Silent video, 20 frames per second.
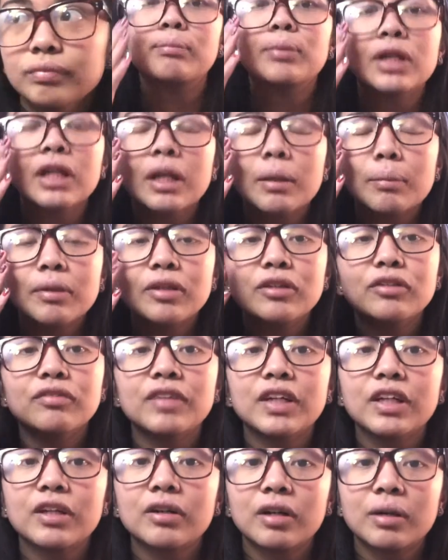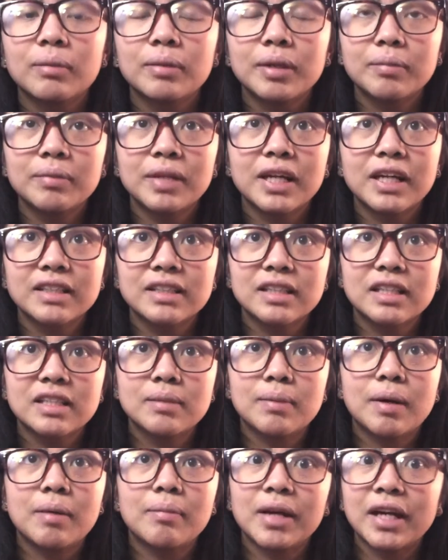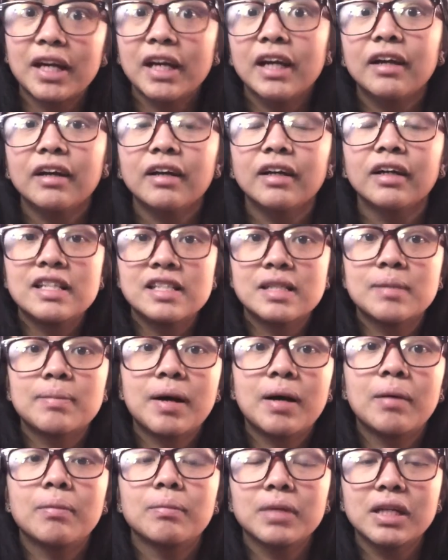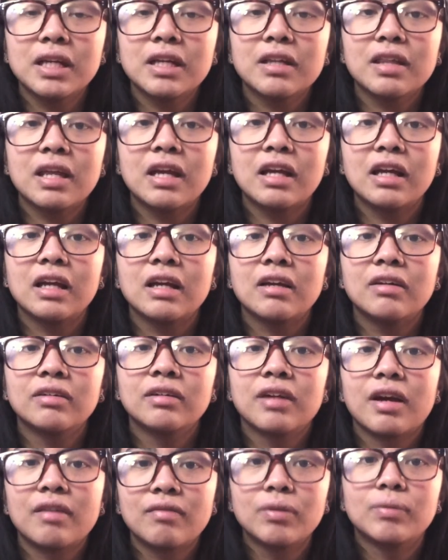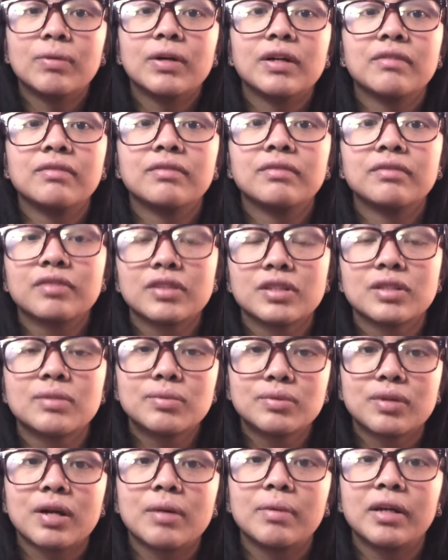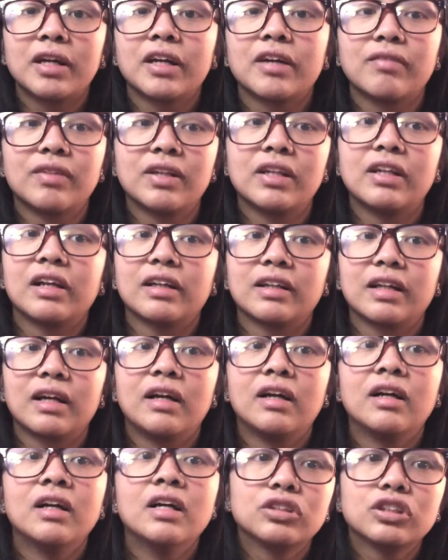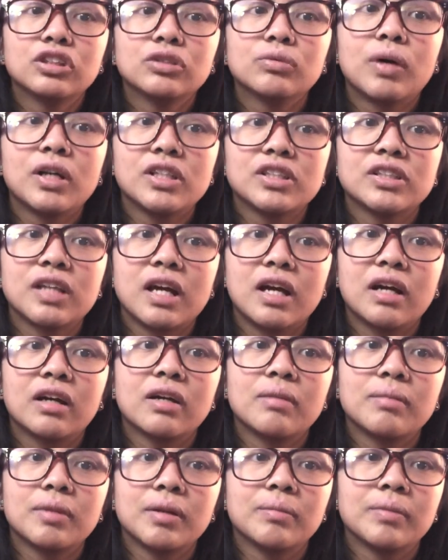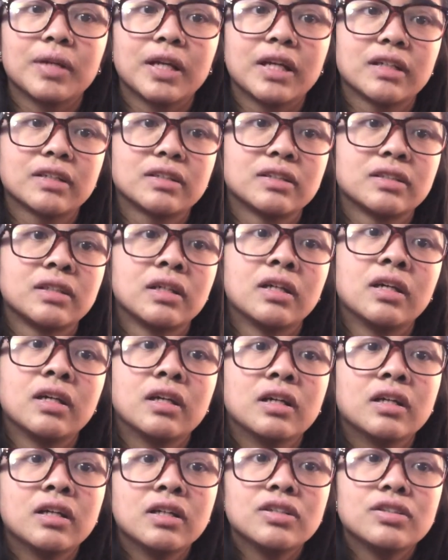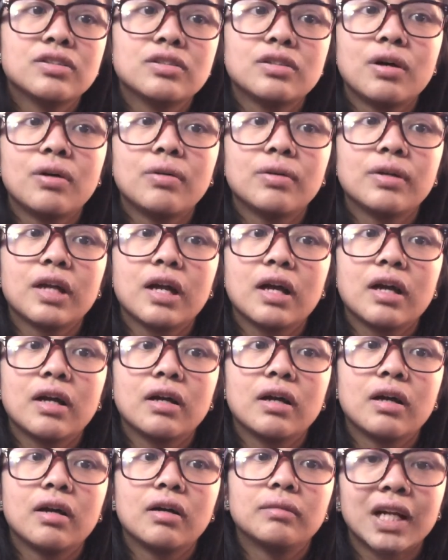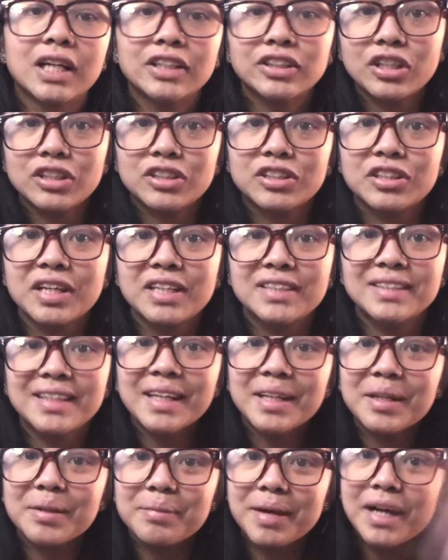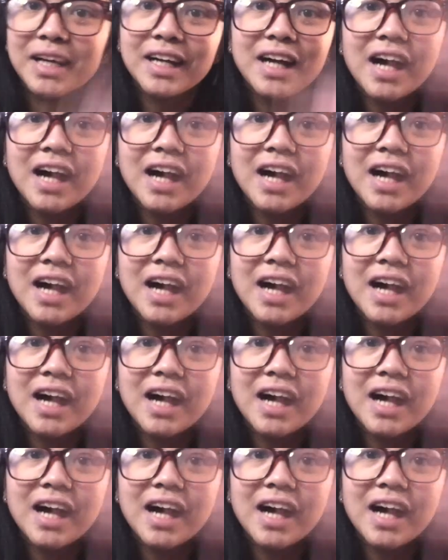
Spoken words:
putting up a new video coming up next. It's about my hair. It's about me thanking everyone for subscribing and everything like that. Just watch that coming up next. So yeah, I'll talk to you guys later. Bye